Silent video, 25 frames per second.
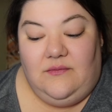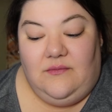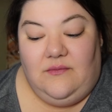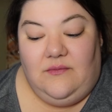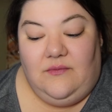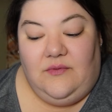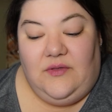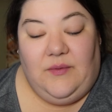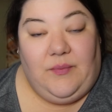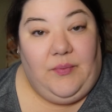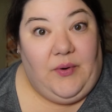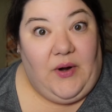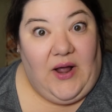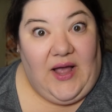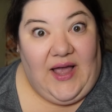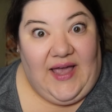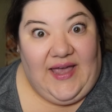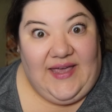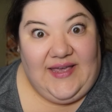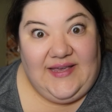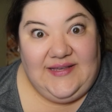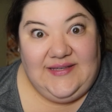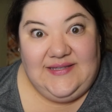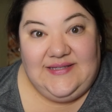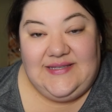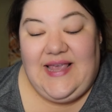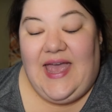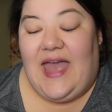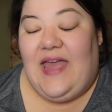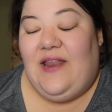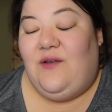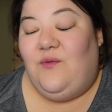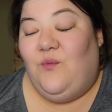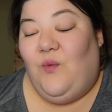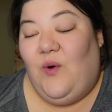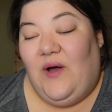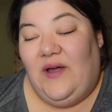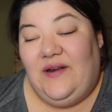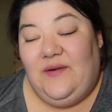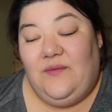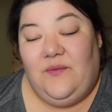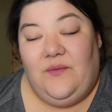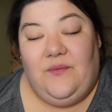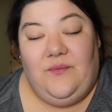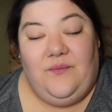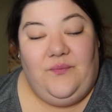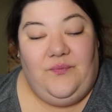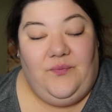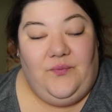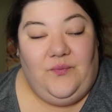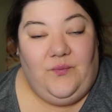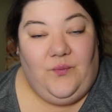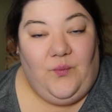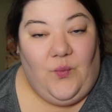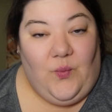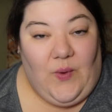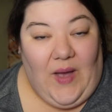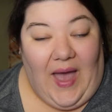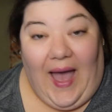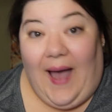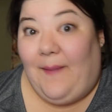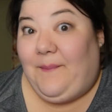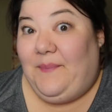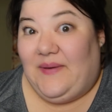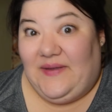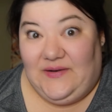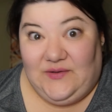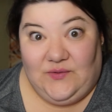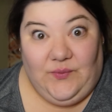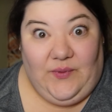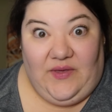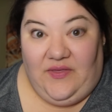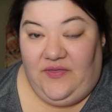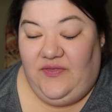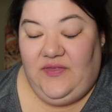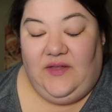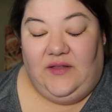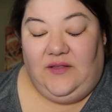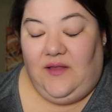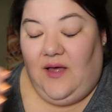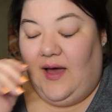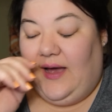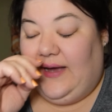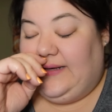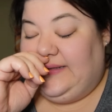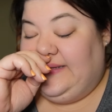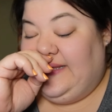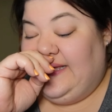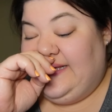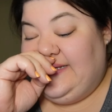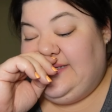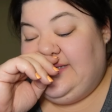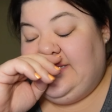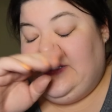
the prize and what happened with the long list.